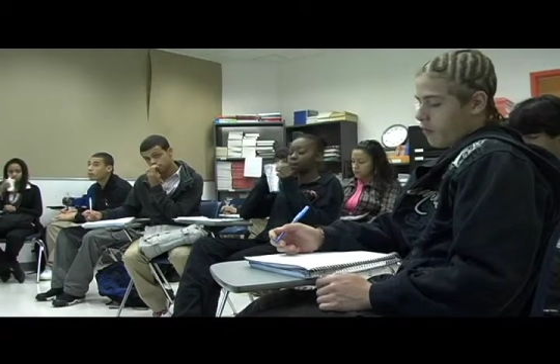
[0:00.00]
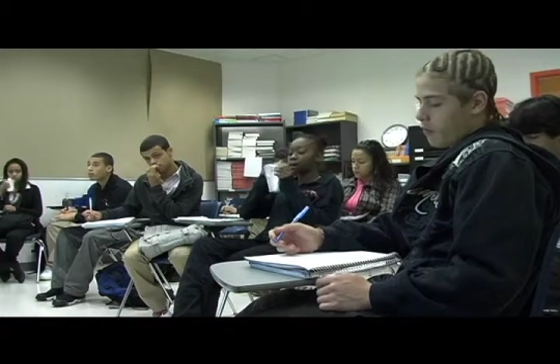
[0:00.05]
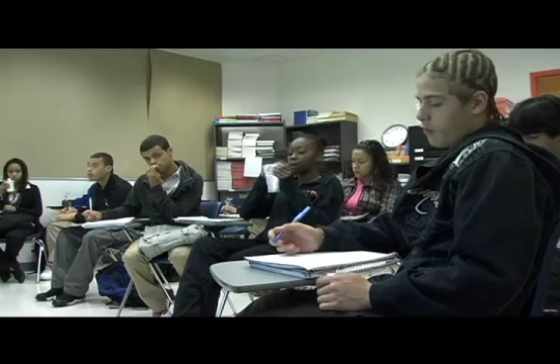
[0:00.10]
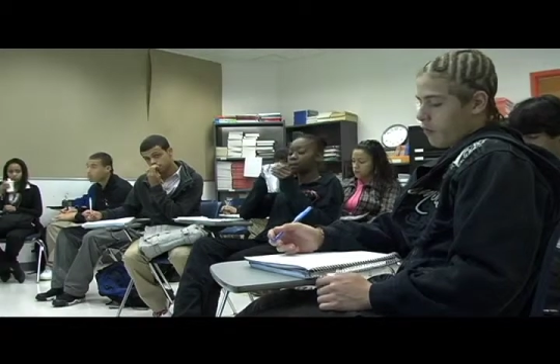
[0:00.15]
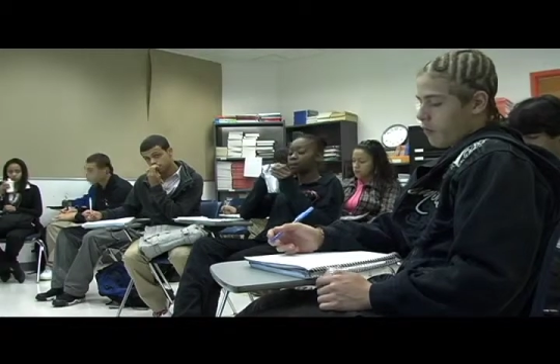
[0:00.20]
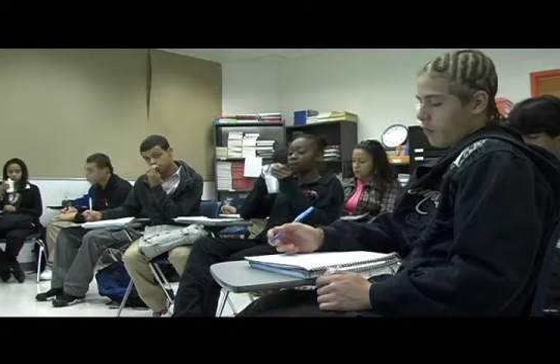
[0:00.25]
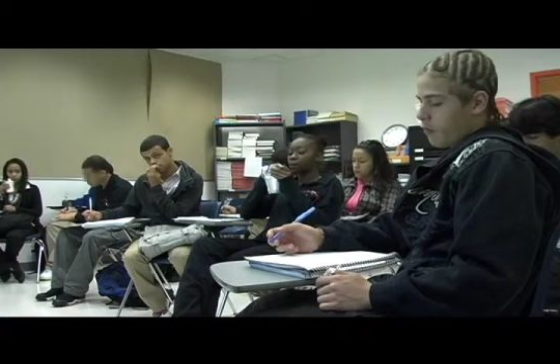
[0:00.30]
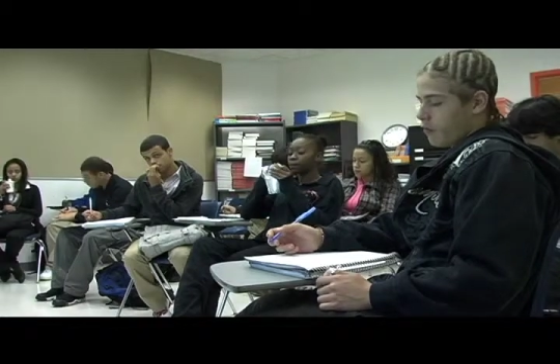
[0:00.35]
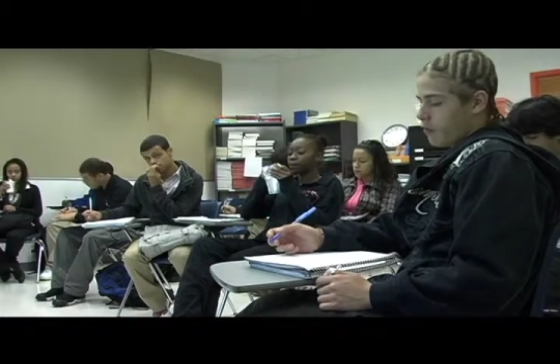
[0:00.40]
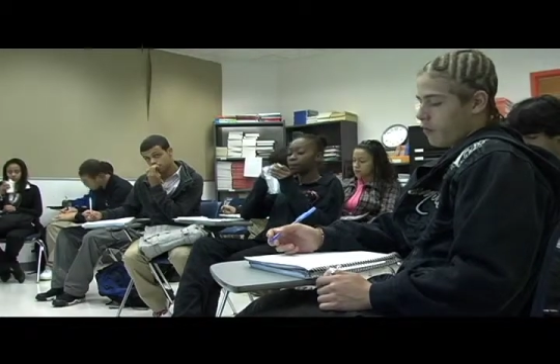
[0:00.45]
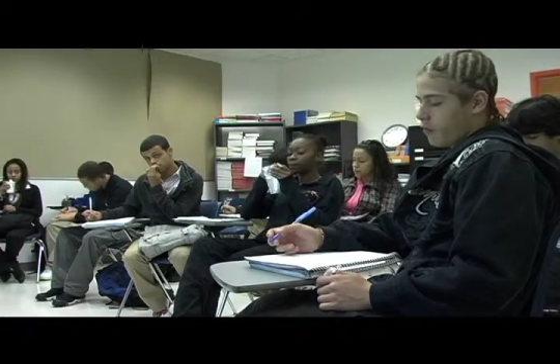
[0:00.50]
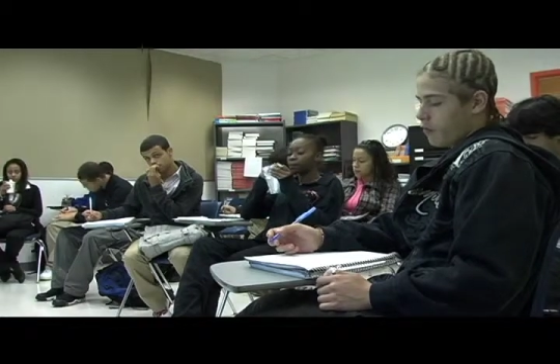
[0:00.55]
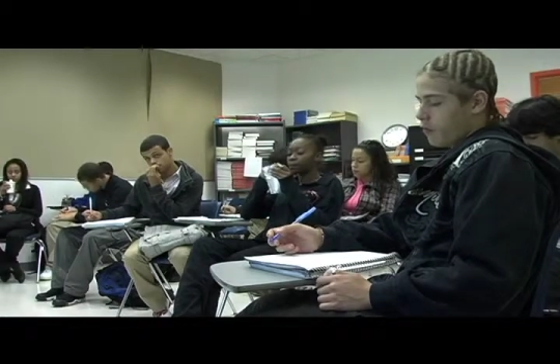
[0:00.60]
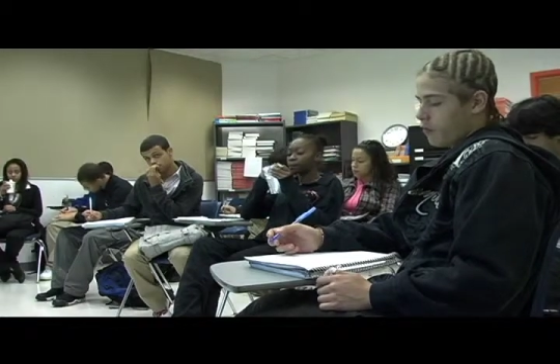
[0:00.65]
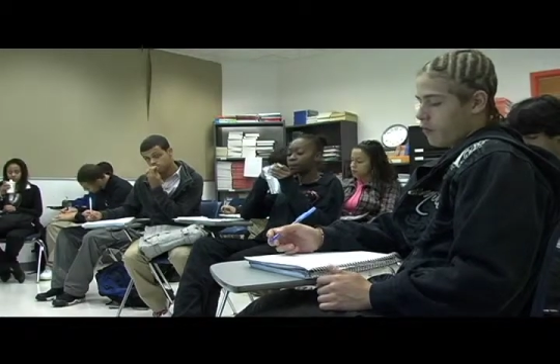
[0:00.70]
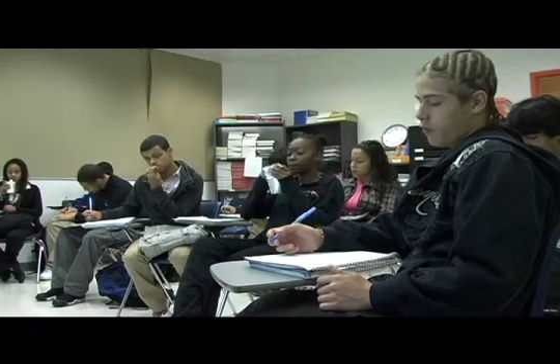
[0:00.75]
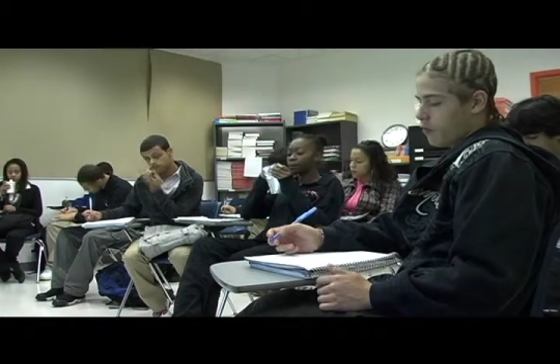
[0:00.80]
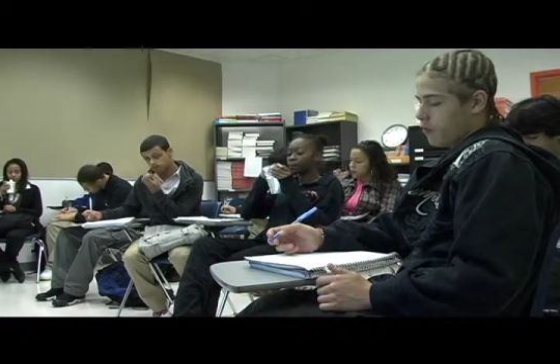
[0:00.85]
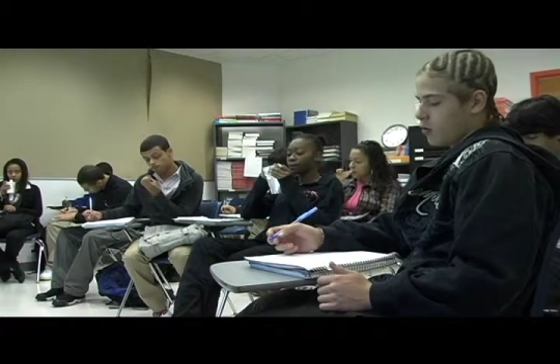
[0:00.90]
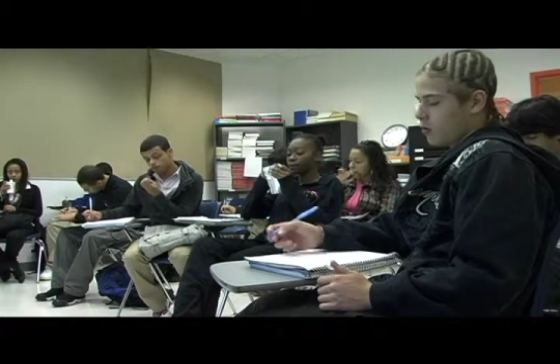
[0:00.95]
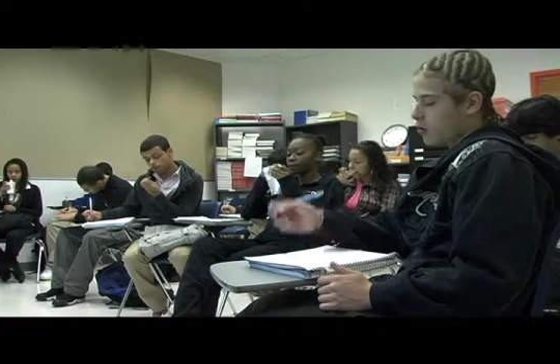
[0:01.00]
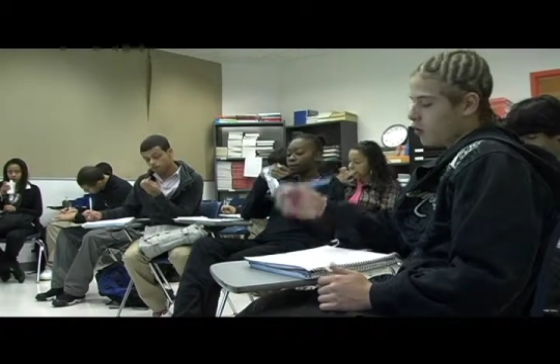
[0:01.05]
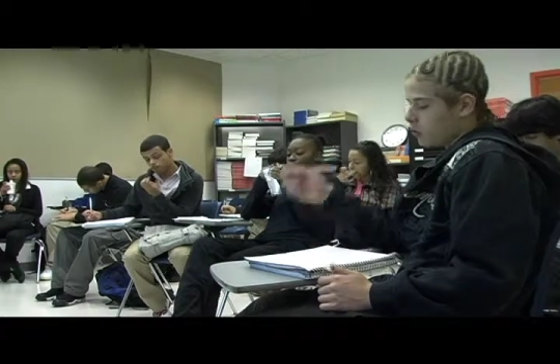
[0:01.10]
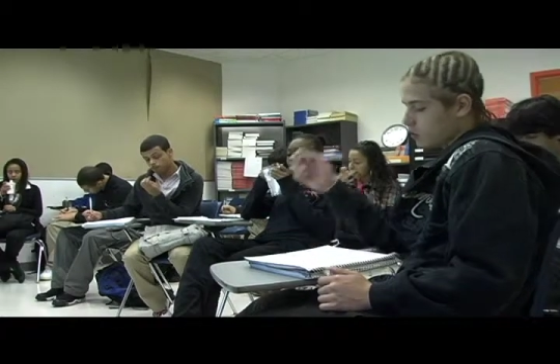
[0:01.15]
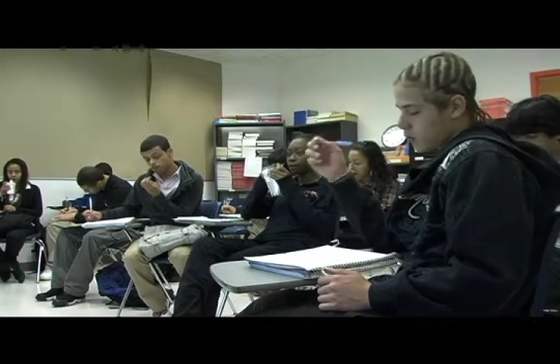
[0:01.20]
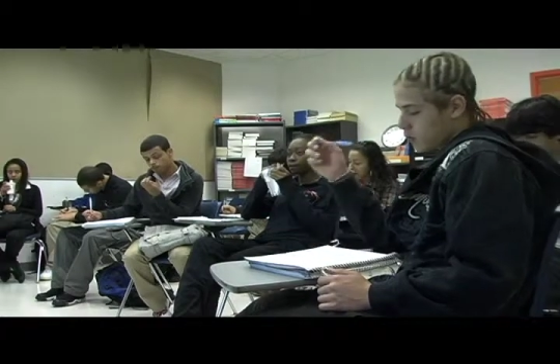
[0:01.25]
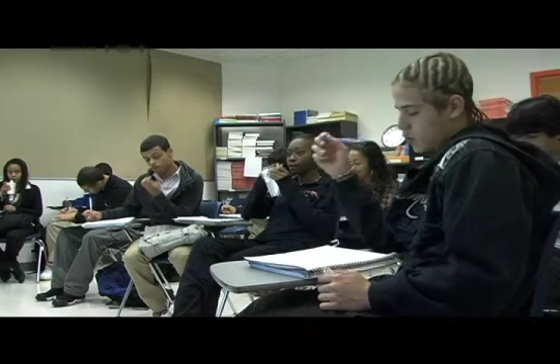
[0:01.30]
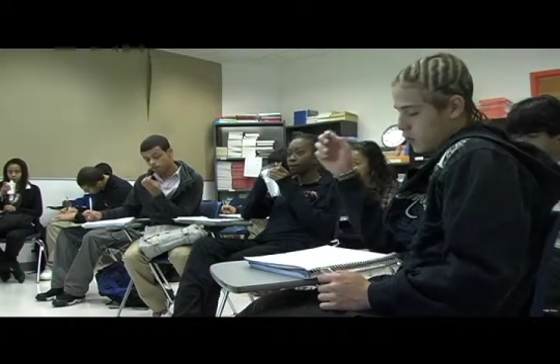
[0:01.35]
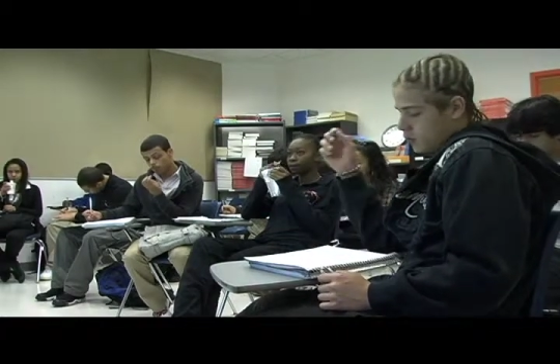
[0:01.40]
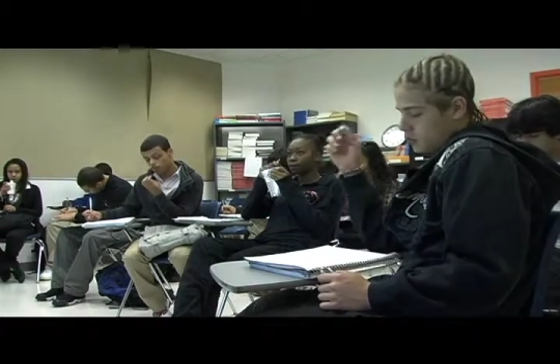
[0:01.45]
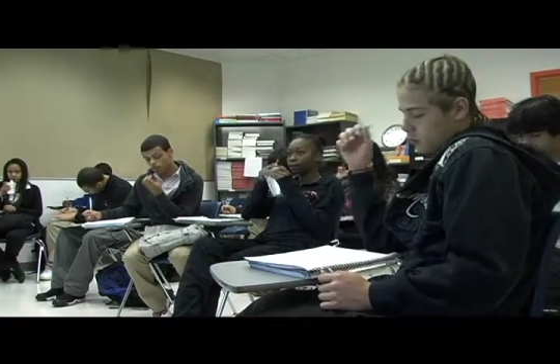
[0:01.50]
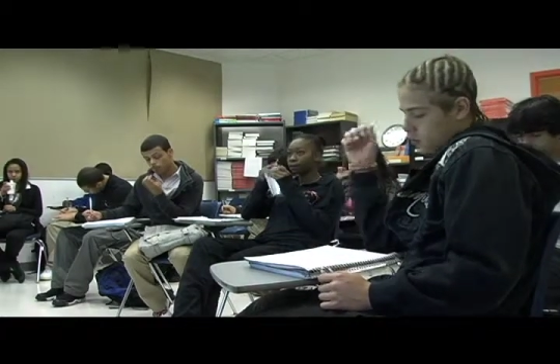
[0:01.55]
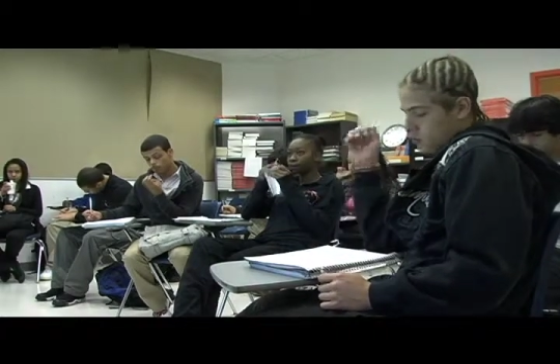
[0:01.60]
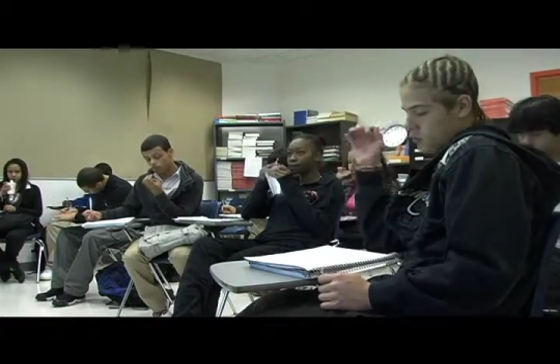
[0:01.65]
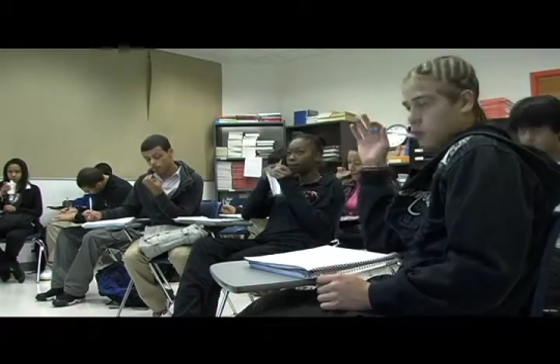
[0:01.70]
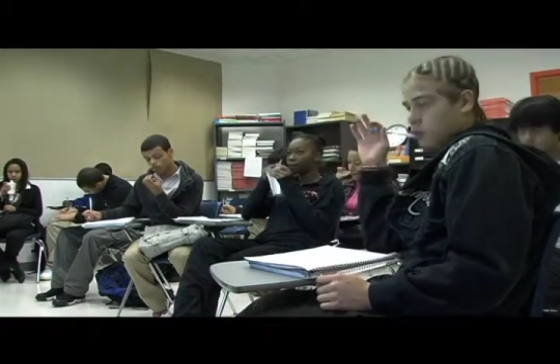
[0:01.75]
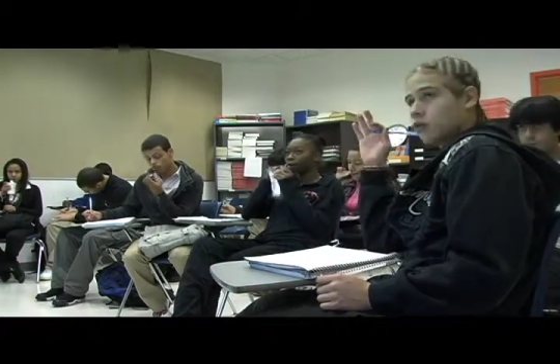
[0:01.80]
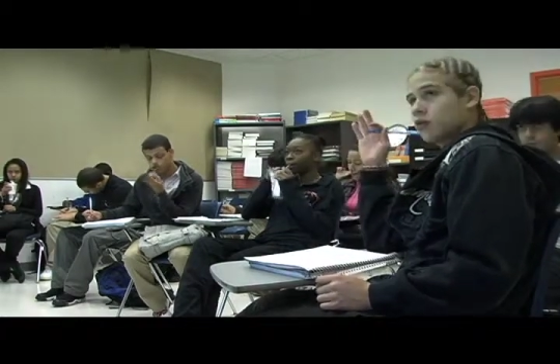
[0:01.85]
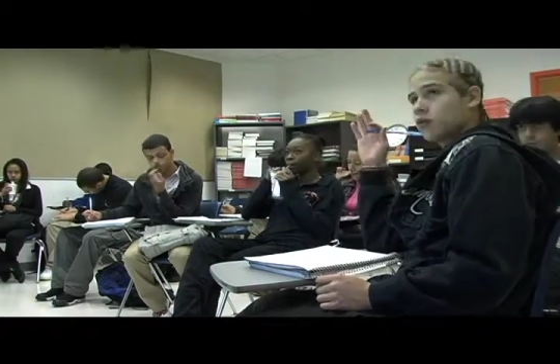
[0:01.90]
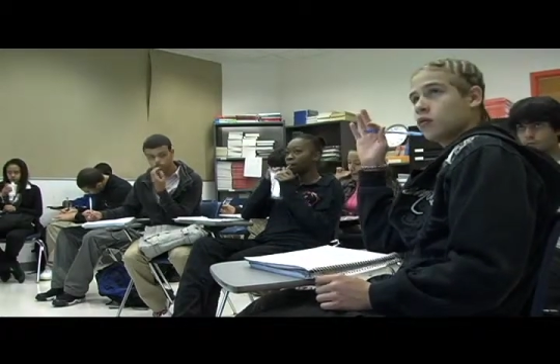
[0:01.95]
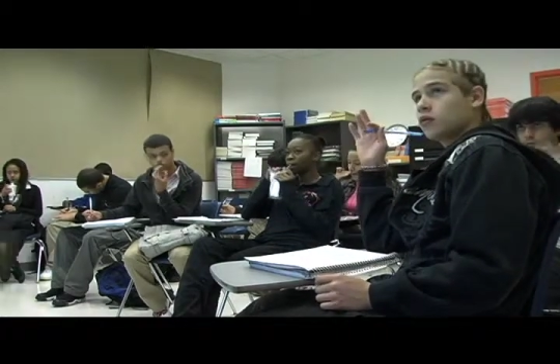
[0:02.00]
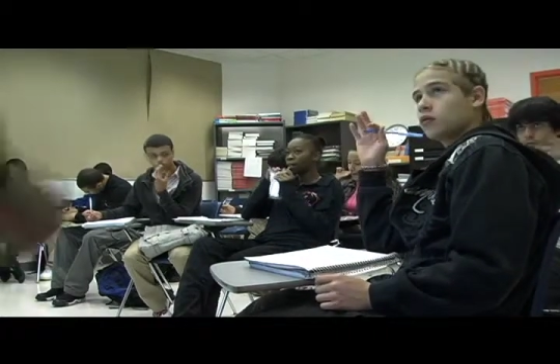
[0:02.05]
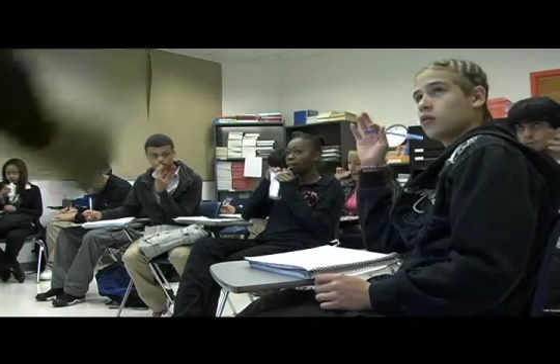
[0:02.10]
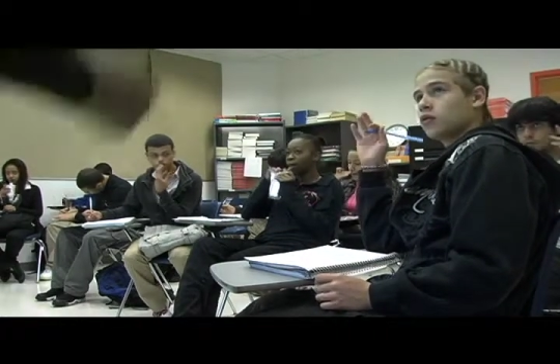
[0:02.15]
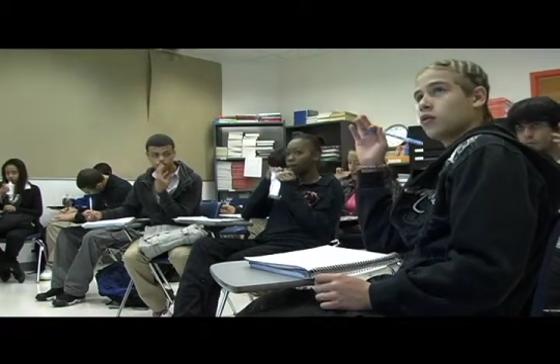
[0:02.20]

where you sit in the back of the class,